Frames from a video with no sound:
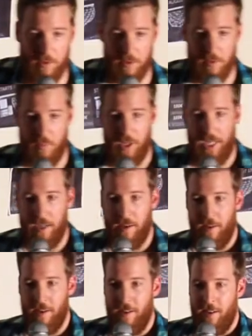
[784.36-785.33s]
hours a week,
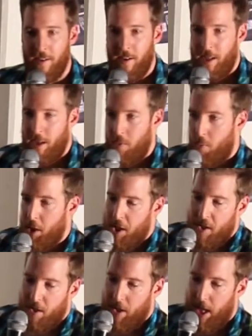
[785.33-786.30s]
which
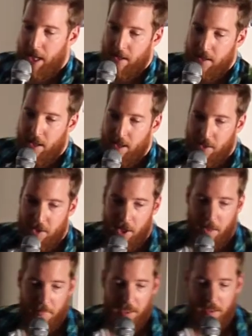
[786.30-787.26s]
is okay. It's a good
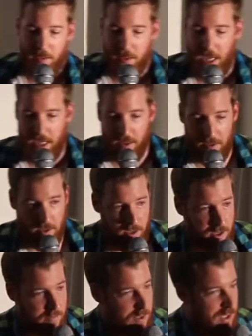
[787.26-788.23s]
job. It's a standard
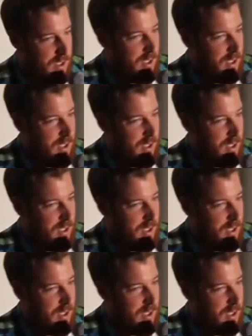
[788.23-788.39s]
time.